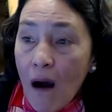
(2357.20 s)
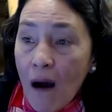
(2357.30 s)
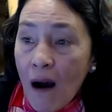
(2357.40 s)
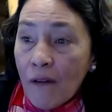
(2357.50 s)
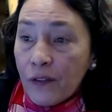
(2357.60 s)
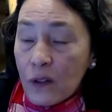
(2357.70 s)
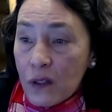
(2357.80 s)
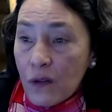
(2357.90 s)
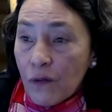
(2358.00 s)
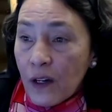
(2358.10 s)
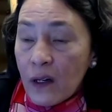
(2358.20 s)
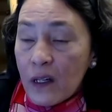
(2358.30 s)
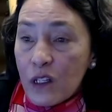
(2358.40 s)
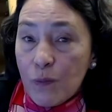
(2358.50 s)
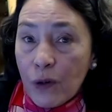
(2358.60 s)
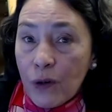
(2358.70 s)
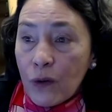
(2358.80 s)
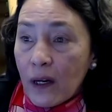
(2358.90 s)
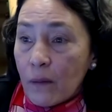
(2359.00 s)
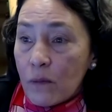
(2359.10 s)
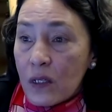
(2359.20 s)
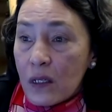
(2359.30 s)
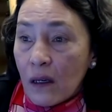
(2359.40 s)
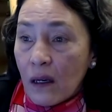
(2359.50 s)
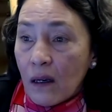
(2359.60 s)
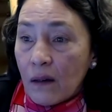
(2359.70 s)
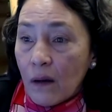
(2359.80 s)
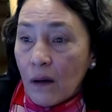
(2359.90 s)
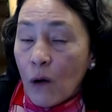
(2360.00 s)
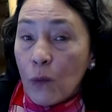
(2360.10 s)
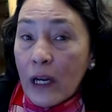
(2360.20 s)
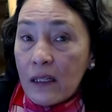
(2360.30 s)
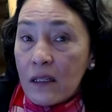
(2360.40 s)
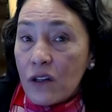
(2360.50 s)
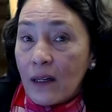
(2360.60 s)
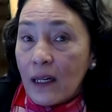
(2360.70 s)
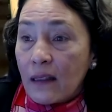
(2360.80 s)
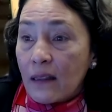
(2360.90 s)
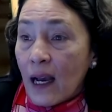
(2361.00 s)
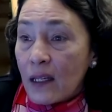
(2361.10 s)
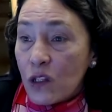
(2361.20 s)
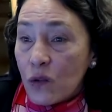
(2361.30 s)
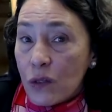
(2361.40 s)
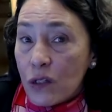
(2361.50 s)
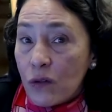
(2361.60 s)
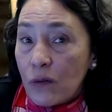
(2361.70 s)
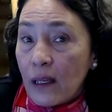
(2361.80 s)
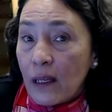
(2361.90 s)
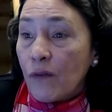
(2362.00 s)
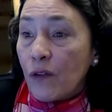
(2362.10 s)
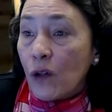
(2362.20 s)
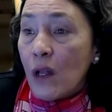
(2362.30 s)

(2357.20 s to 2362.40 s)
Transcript: offers various programs uh, already starting at the high school student level, mm